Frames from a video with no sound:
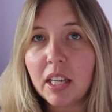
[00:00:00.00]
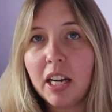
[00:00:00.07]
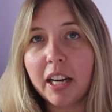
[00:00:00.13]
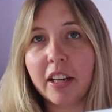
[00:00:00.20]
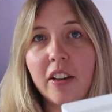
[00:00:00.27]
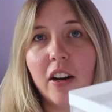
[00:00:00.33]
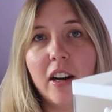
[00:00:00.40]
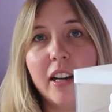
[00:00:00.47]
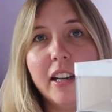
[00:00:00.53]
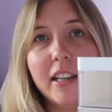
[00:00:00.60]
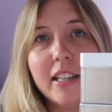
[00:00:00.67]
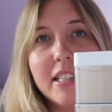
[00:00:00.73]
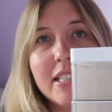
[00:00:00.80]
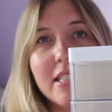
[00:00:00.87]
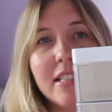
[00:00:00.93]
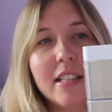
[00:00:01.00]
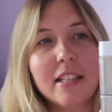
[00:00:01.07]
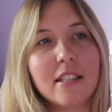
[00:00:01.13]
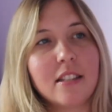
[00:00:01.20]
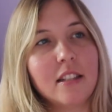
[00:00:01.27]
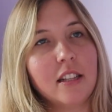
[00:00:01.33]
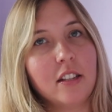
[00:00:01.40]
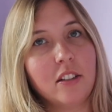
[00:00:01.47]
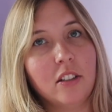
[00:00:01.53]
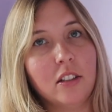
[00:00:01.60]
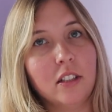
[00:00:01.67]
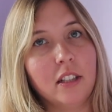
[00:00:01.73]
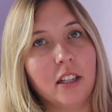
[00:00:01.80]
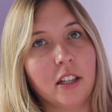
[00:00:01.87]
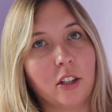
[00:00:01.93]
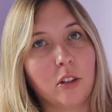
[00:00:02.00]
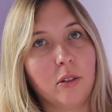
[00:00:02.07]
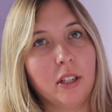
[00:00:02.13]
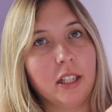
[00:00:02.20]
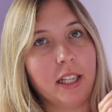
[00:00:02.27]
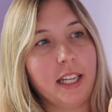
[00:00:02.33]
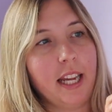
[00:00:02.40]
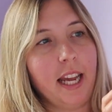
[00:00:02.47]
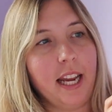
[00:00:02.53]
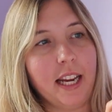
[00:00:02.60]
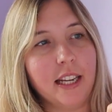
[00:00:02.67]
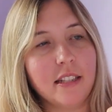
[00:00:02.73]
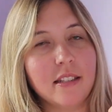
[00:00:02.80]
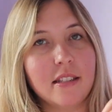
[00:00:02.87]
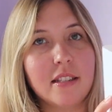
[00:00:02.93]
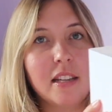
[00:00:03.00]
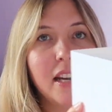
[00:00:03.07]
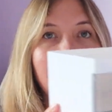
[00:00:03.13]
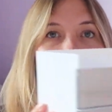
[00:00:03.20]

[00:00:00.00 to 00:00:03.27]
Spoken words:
I got is this little acrylic case,